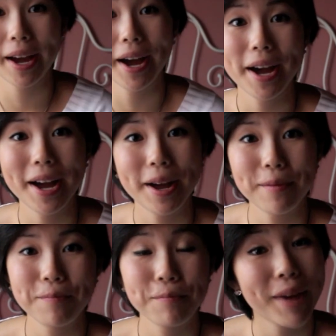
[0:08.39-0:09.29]

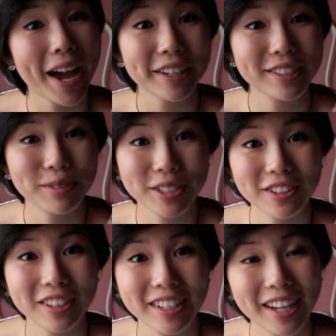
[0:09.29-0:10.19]
I'm back in
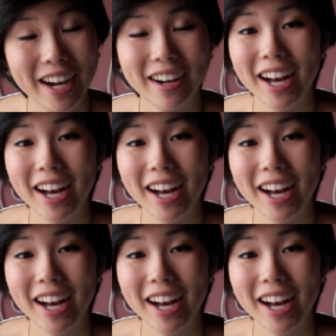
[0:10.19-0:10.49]
Switzerland now.